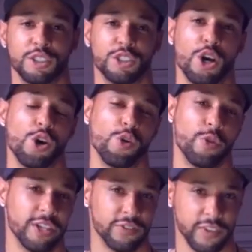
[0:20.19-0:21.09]
So
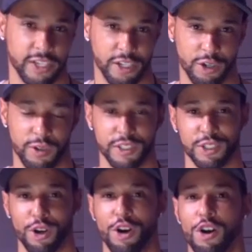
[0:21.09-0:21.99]
this video
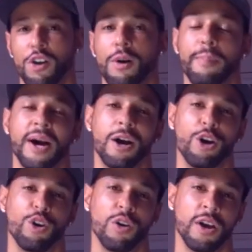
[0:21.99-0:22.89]
is all
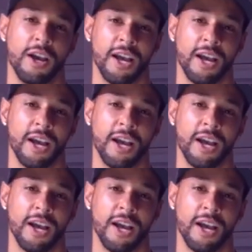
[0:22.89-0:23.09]
about